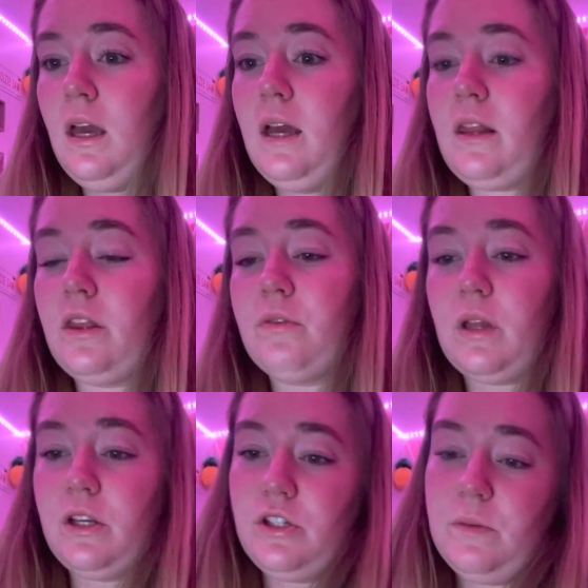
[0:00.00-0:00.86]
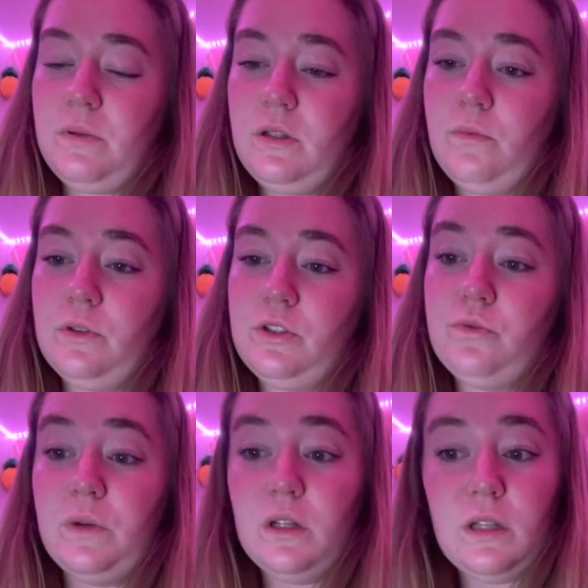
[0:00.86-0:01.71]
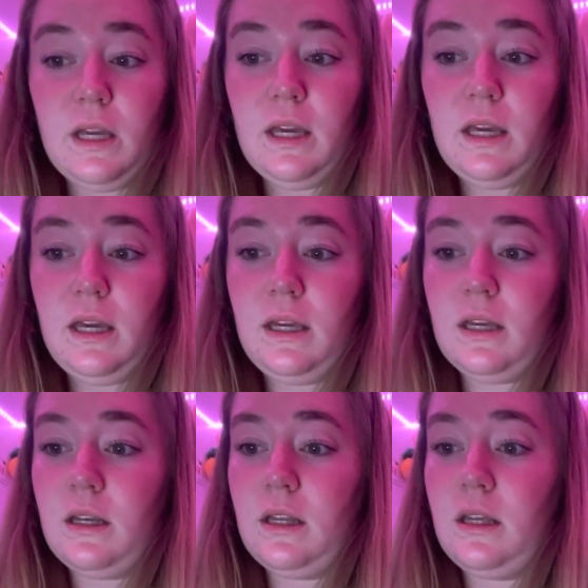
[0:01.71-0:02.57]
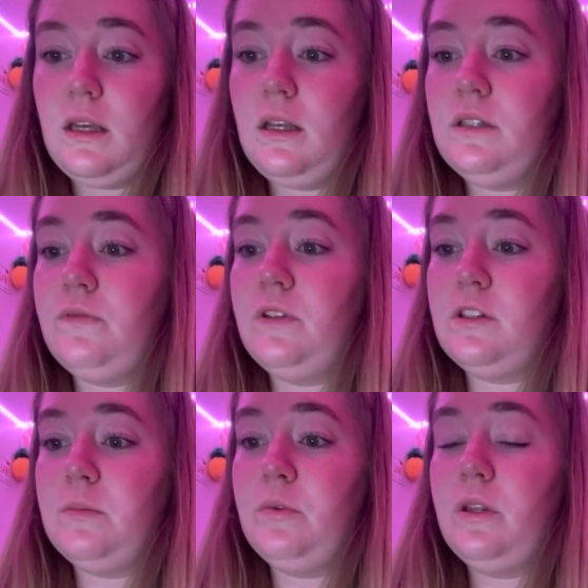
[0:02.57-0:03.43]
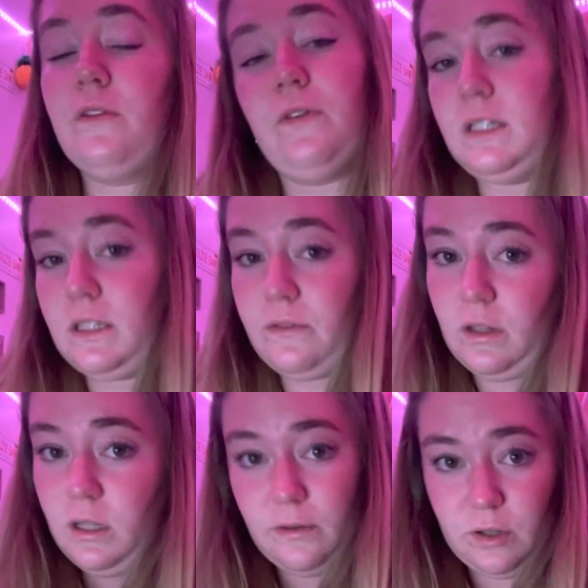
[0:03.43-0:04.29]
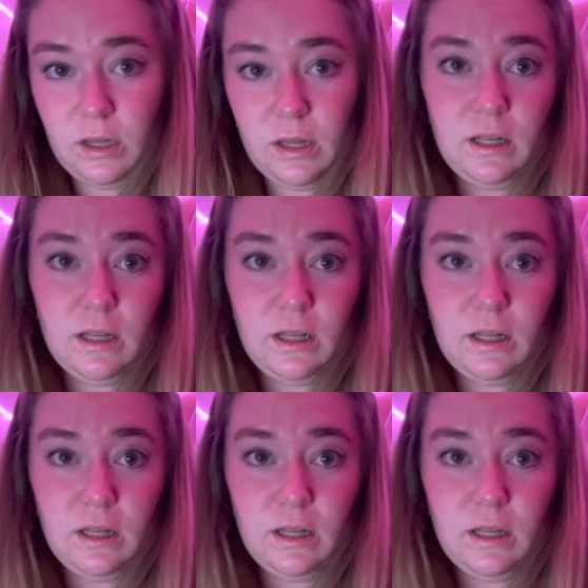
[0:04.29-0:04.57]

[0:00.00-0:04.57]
and that the relationship was dwindling, and it is visible in the face of the lover